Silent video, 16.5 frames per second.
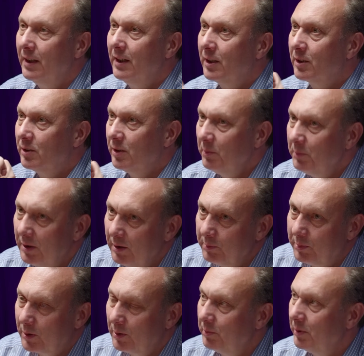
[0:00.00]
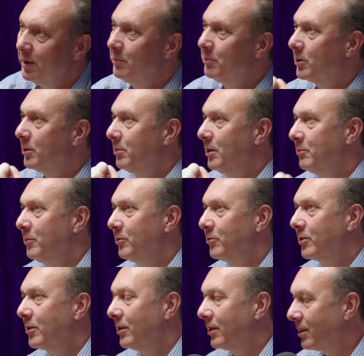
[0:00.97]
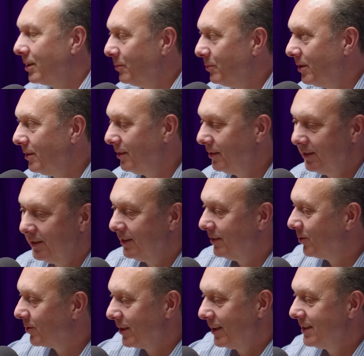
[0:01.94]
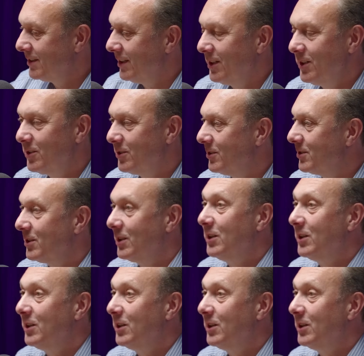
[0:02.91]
criminal problem of criminal organizations,